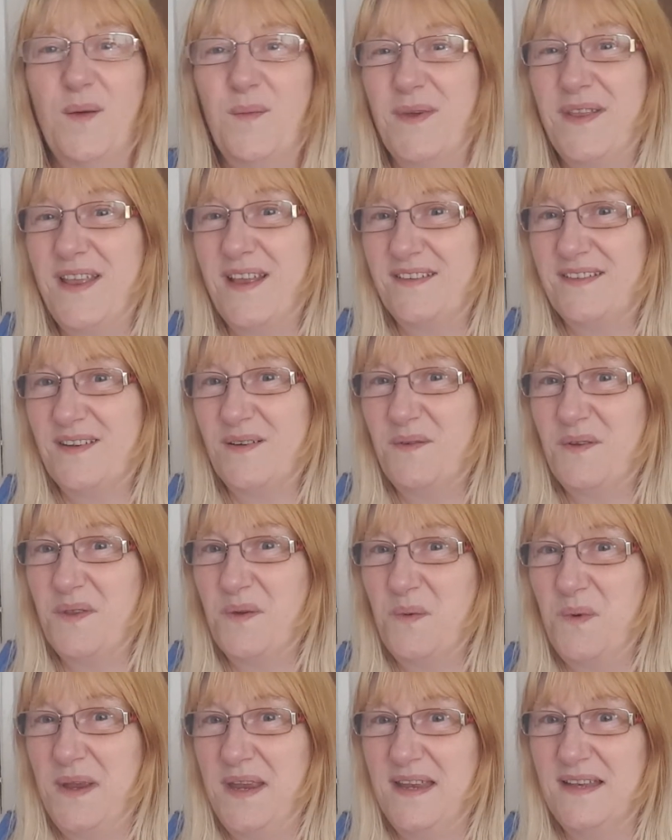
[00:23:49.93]
but then so are
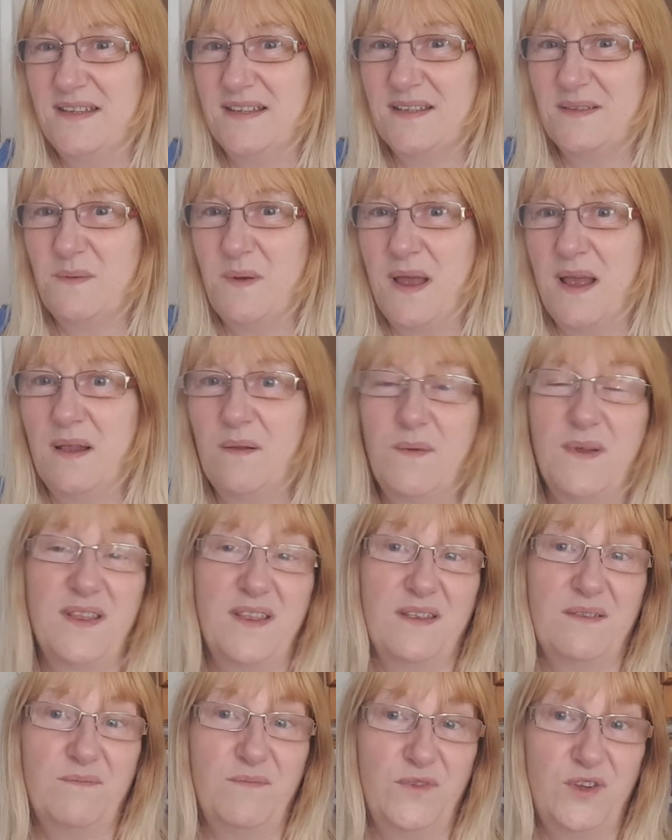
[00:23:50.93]
the weeds as well where
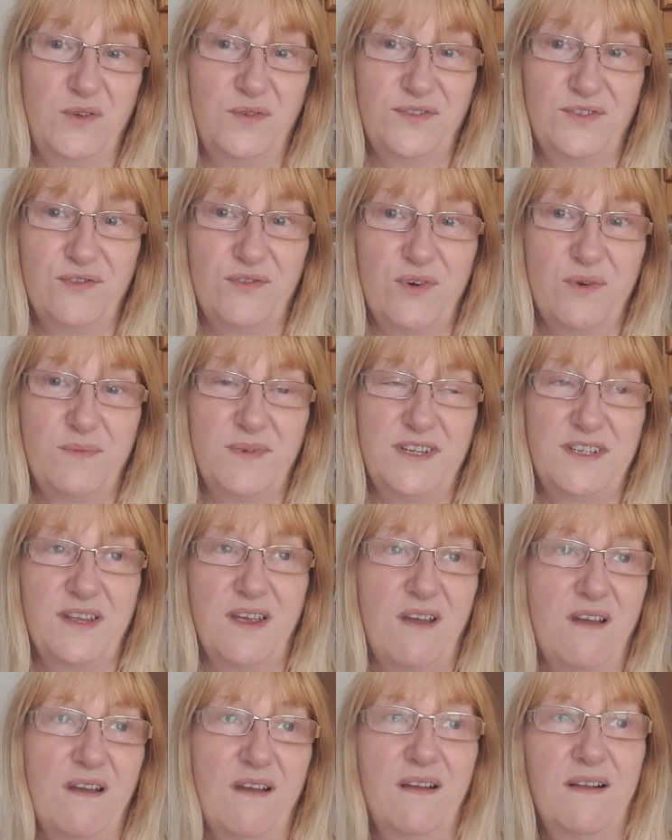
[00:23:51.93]
the new strawberries
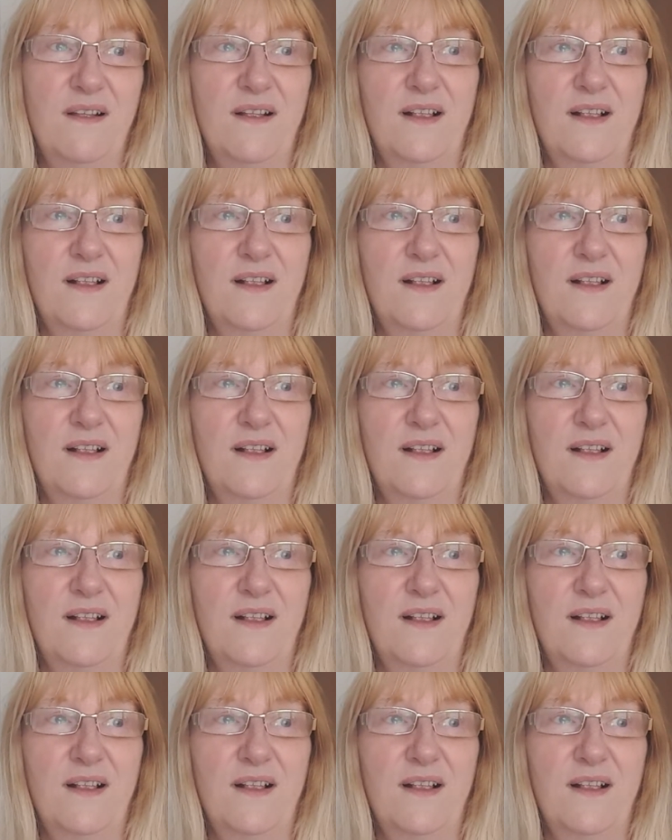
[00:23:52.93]
are